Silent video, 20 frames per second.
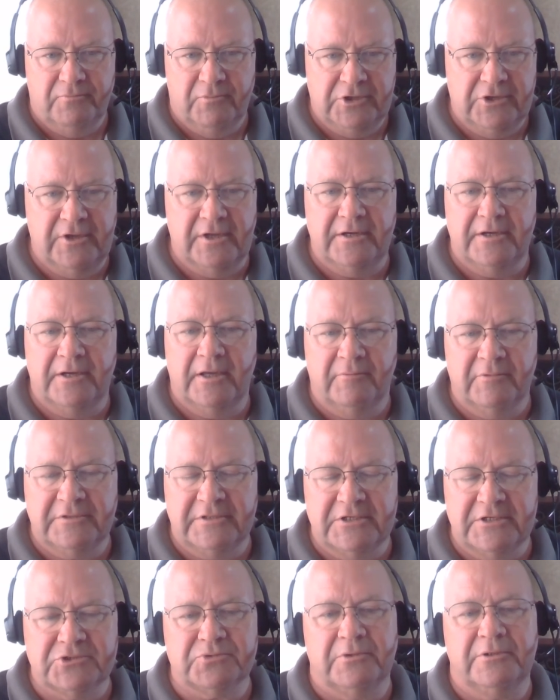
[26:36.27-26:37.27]
When you get done
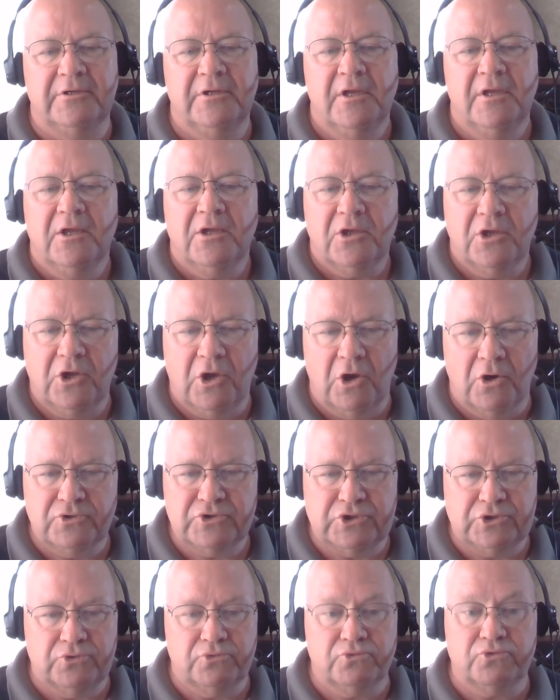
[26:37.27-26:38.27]
with this one,
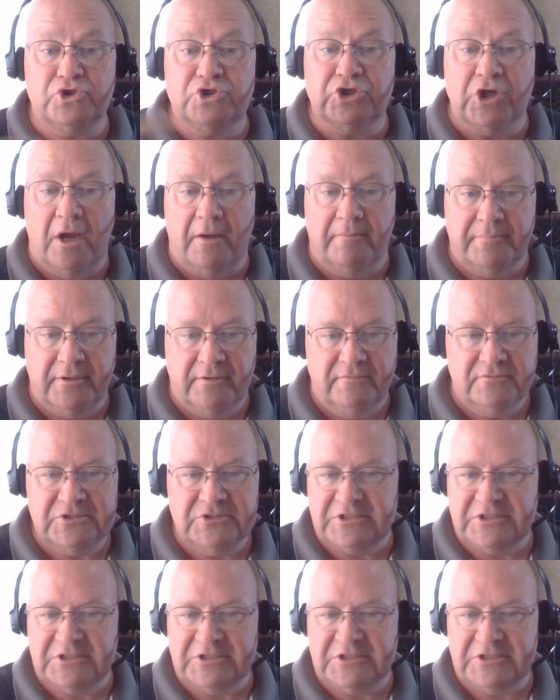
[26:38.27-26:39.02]
go to Jump.